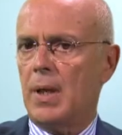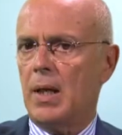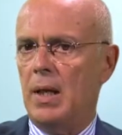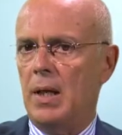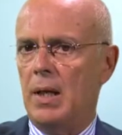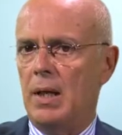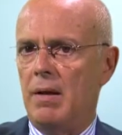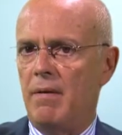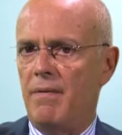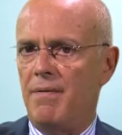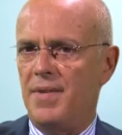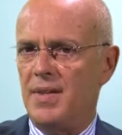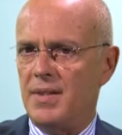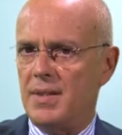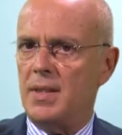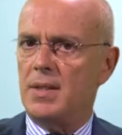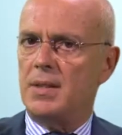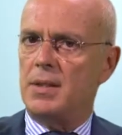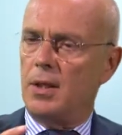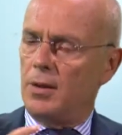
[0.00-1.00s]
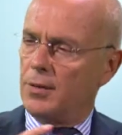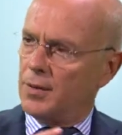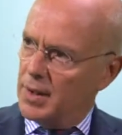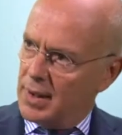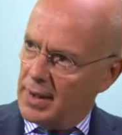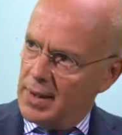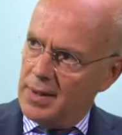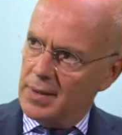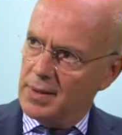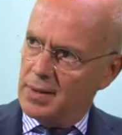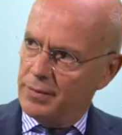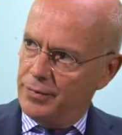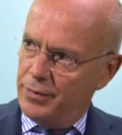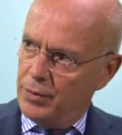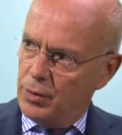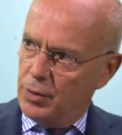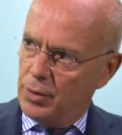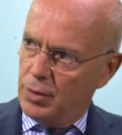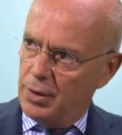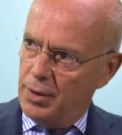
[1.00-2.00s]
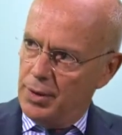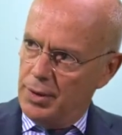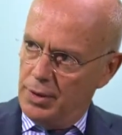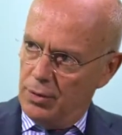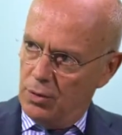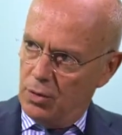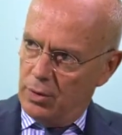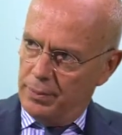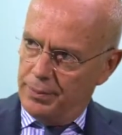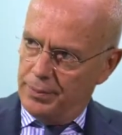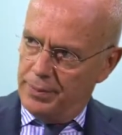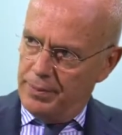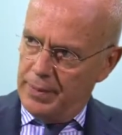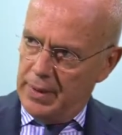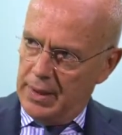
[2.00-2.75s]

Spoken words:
This is not the case for Europe.